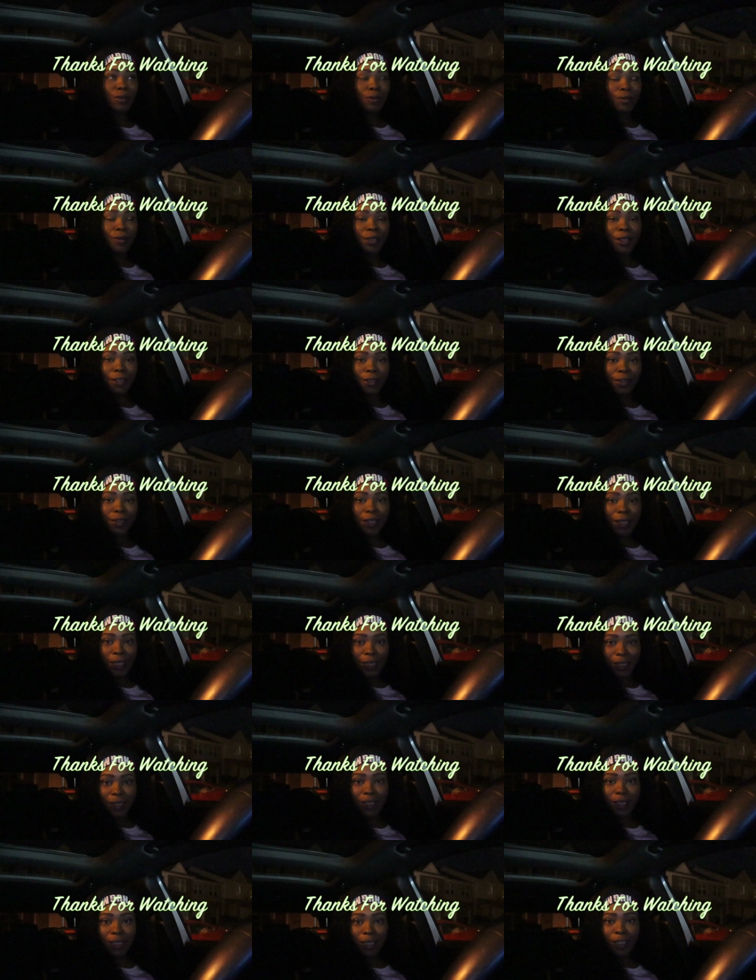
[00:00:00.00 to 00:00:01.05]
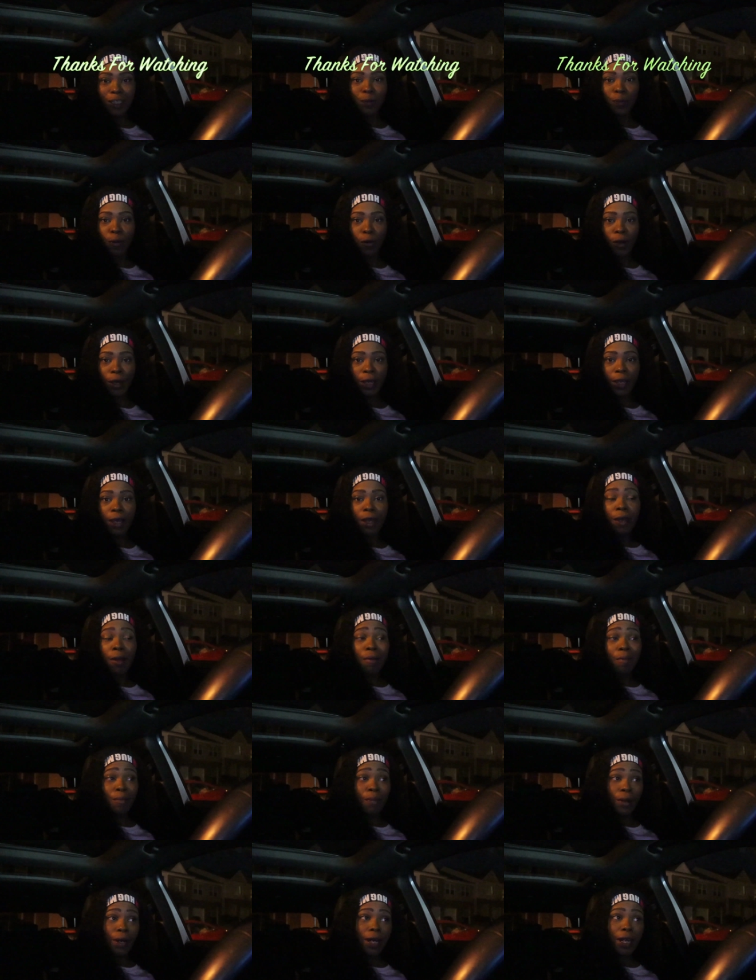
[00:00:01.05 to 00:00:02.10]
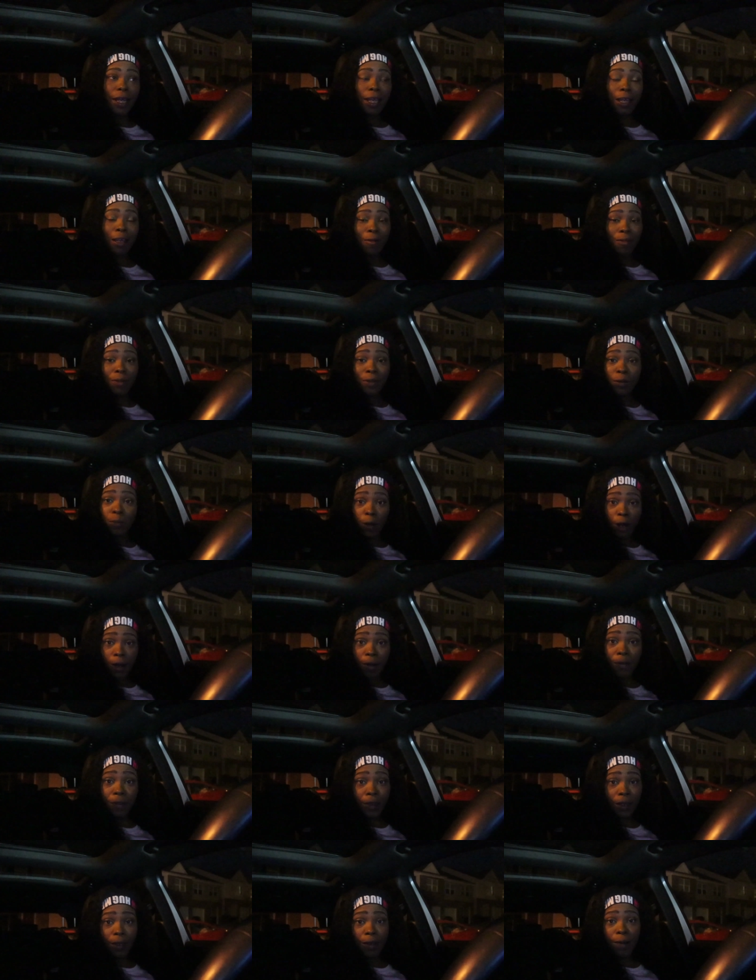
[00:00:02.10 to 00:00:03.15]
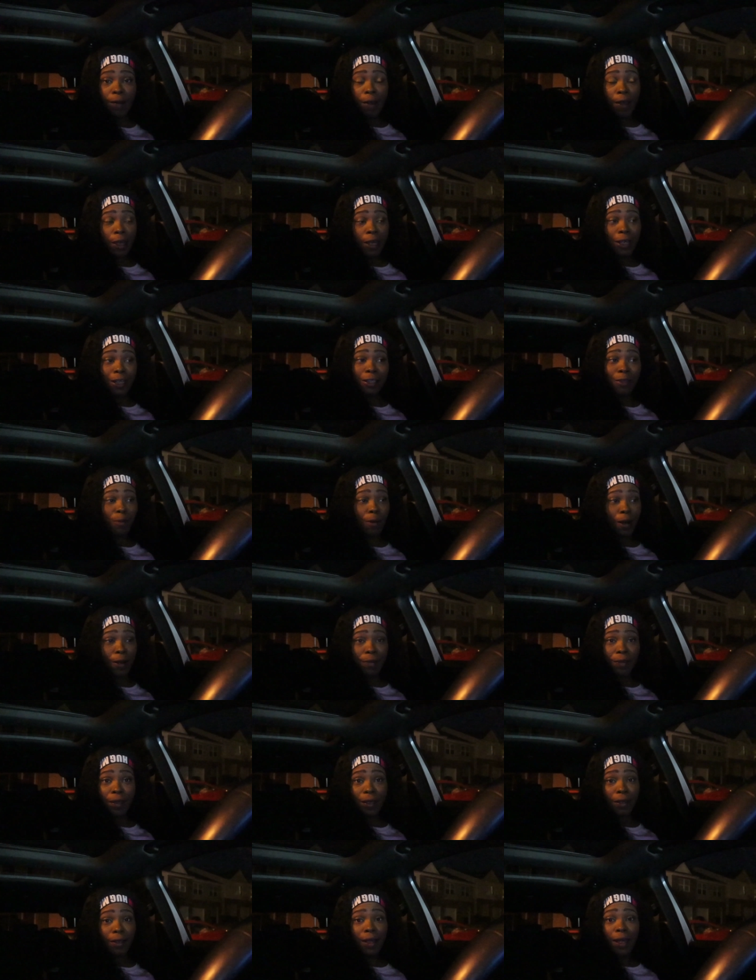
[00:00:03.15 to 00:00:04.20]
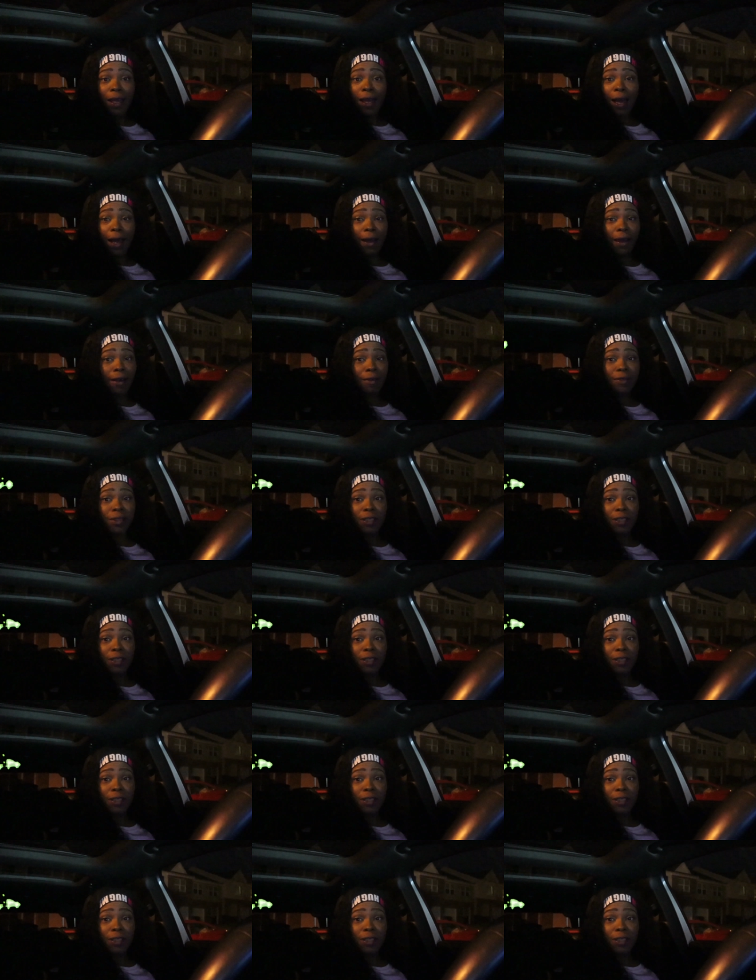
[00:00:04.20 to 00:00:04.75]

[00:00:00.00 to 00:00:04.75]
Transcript: 2 years to get to this point, but it was worth it. It's worth it. I have